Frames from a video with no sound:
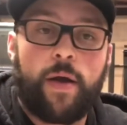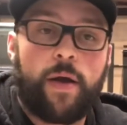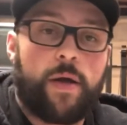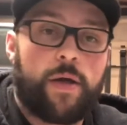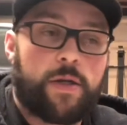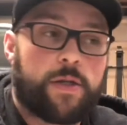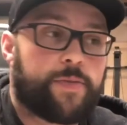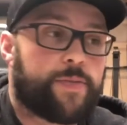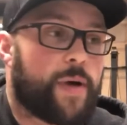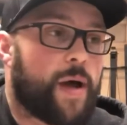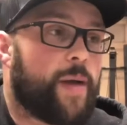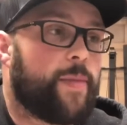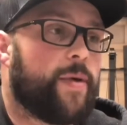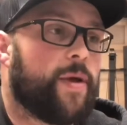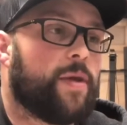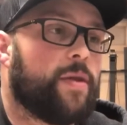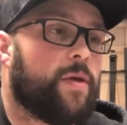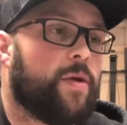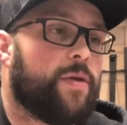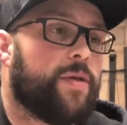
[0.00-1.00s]
You should probably
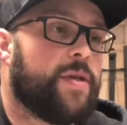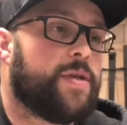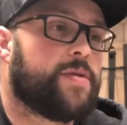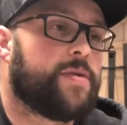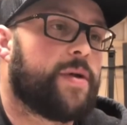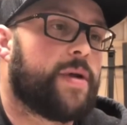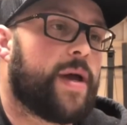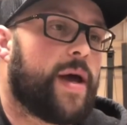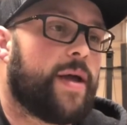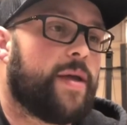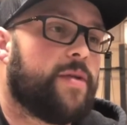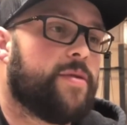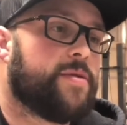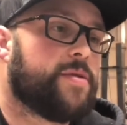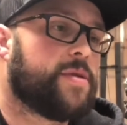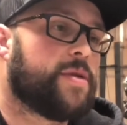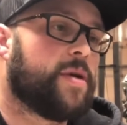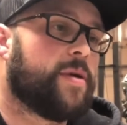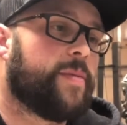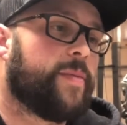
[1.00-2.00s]
unload these when you're not
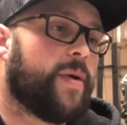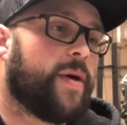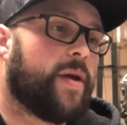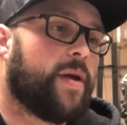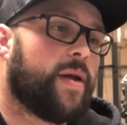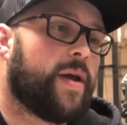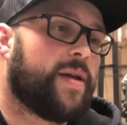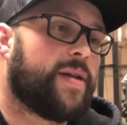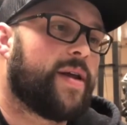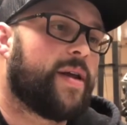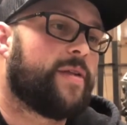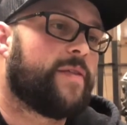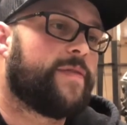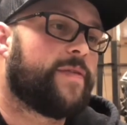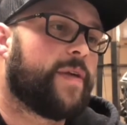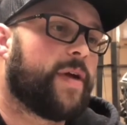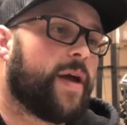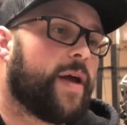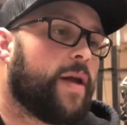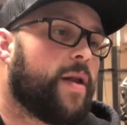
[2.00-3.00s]
using them, but I tend to
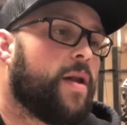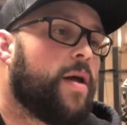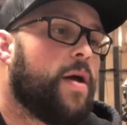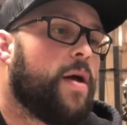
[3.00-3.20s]
forget.